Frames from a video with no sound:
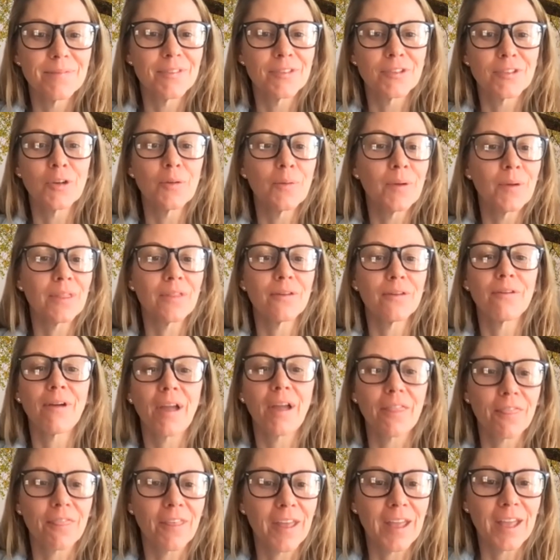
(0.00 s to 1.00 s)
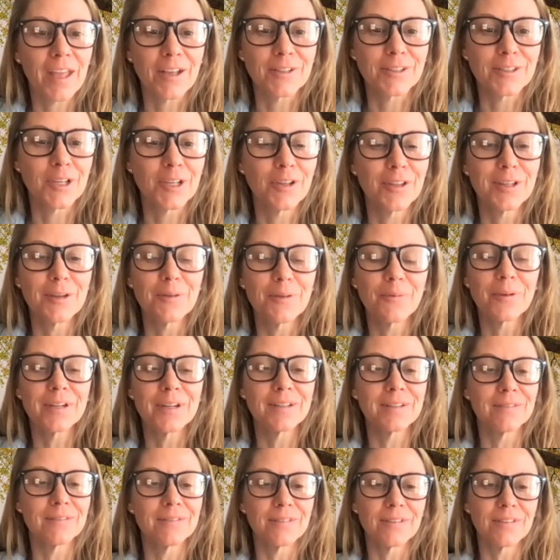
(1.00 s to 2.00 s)
doing the right thing, so that
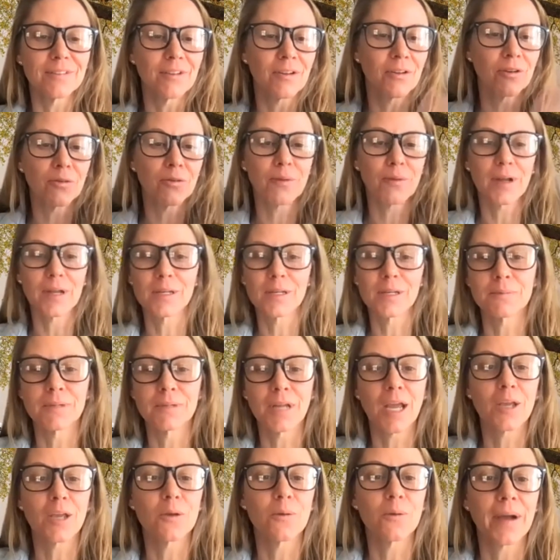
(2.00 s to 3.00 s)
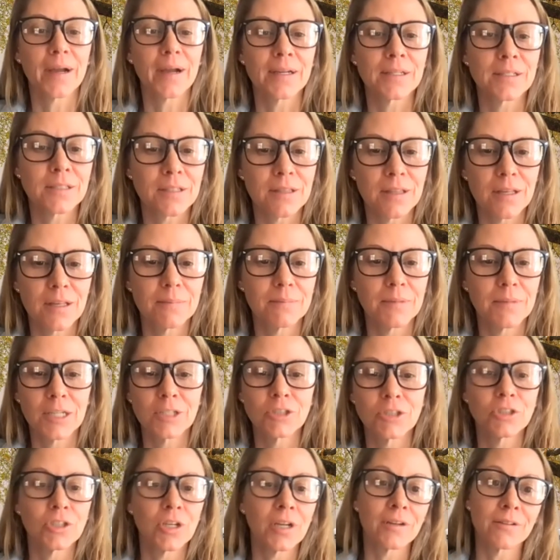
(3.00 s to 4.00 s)
when on a random day you ask them
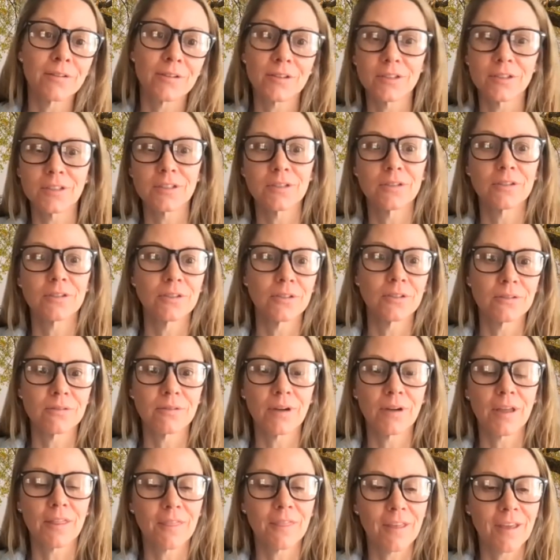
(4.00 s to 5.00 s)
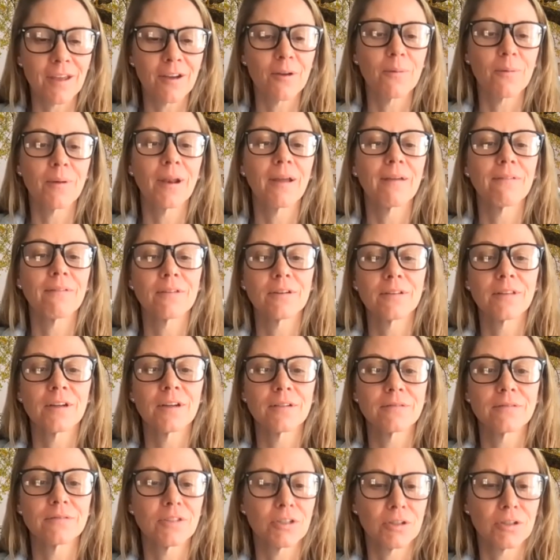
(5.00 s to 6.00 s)
in general, do you do the right thing or whatever,
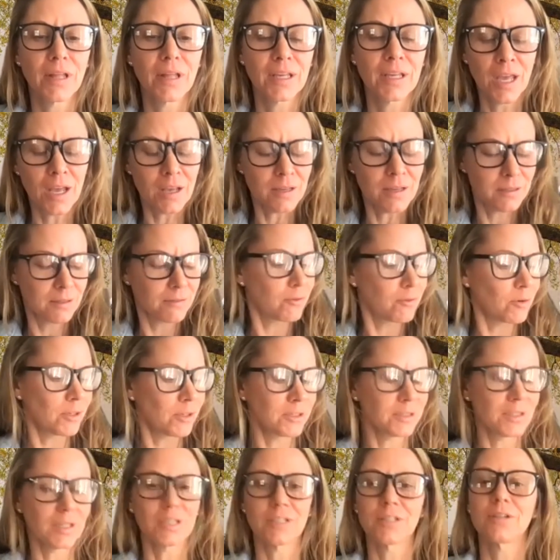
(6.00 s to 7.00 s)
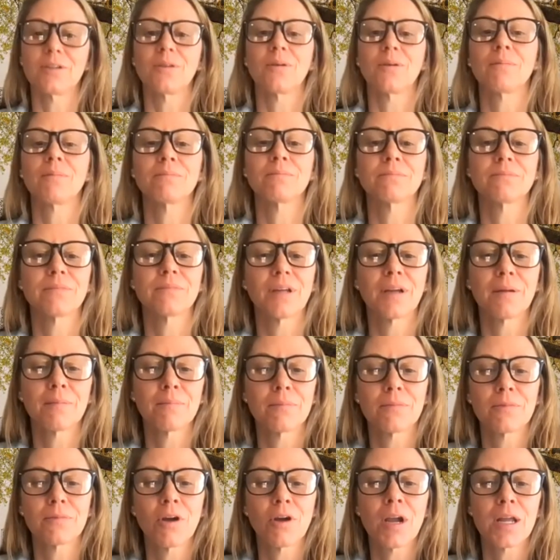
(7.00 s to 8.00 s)
they're like, yes, of course I do.
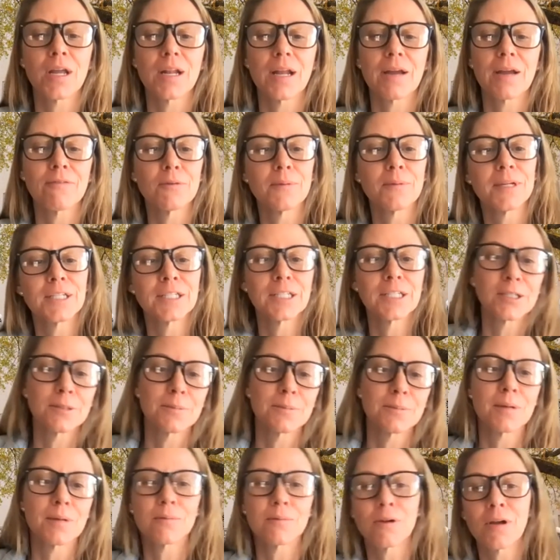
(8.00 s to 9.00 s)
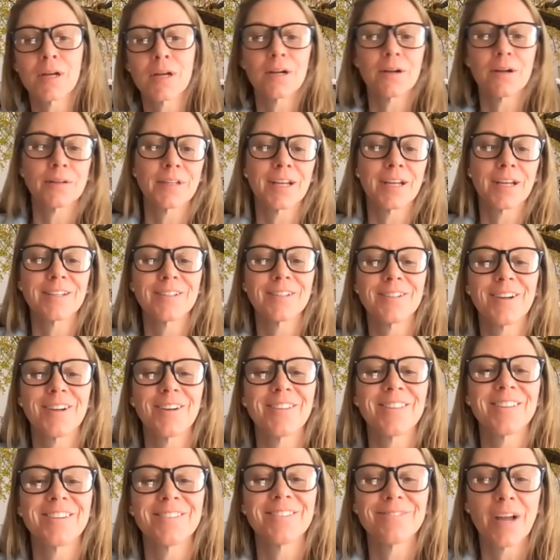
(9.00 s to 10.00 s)
I'm great. Everybody tells me I'm great all day.
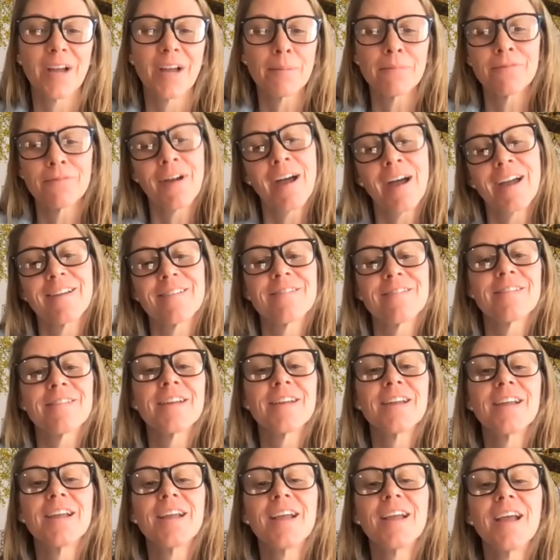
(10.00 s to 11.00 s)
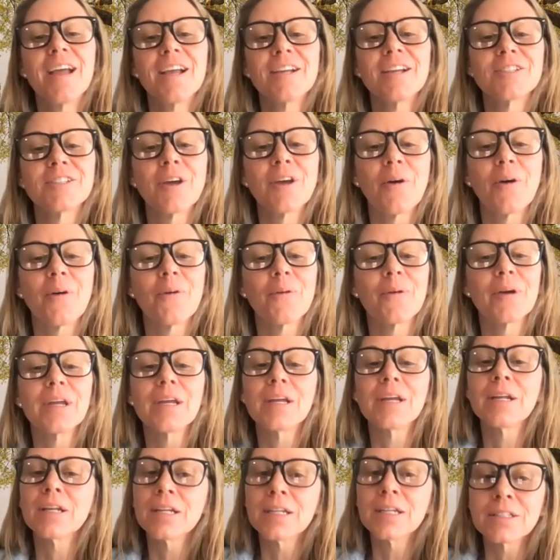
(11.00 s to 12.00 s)
I'm 5. So
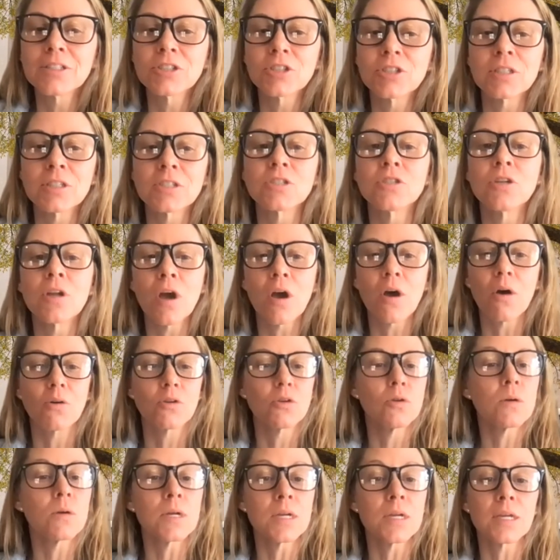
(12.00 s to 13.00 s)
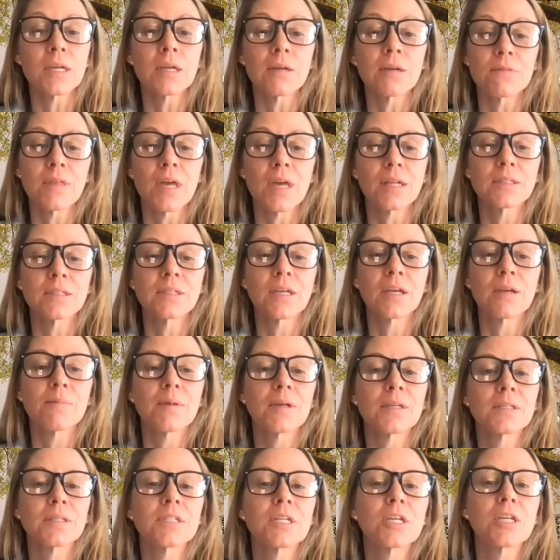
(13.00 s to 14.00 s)
it's just, no, you can give that same
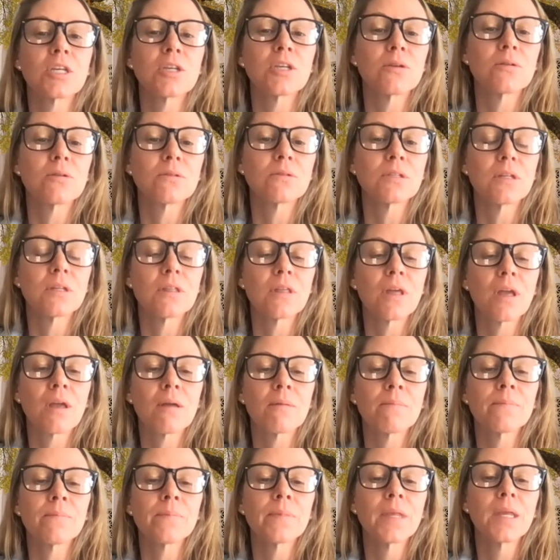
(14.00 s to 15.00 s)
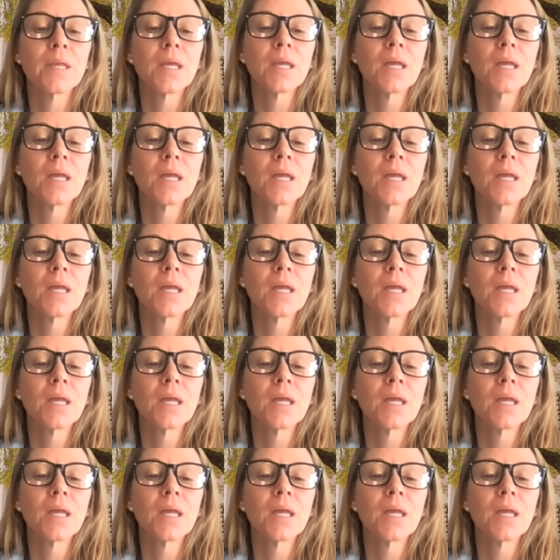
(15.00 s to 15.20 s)
SDQ to them.